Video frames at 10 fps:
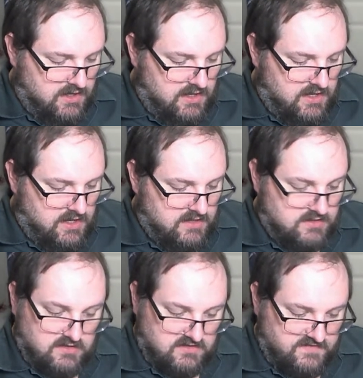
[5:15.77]

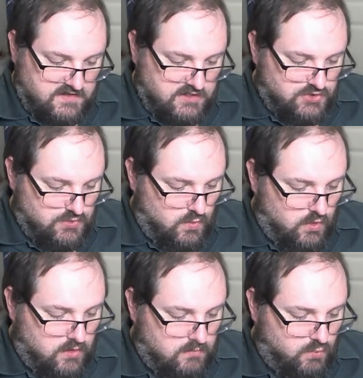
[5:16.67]
And on the finish,
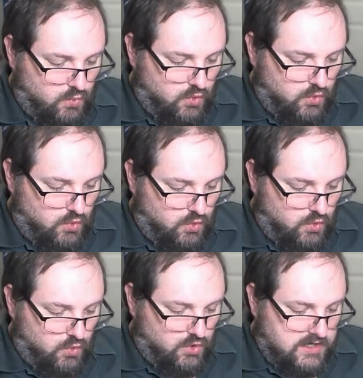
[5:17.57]
warm wood
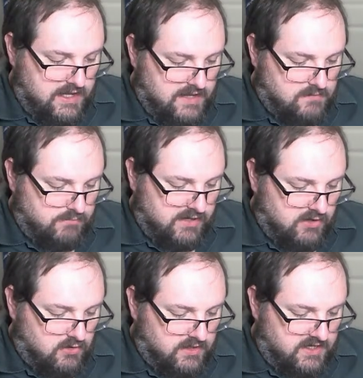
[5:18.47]
and barrel aging
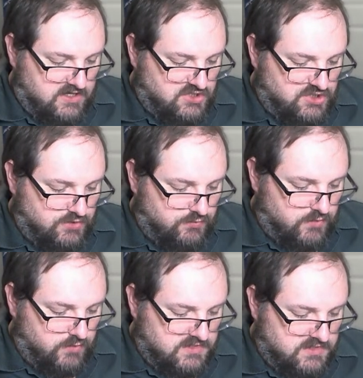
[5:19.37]
aromas
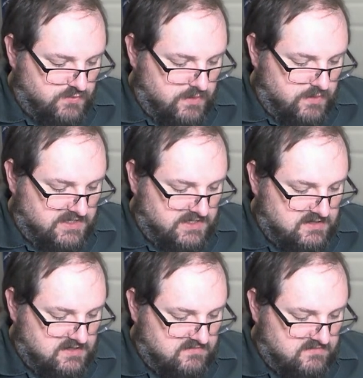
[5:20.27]
reminiscent of vanilla
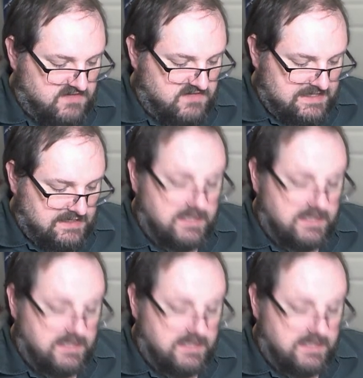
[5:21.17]
and caramel.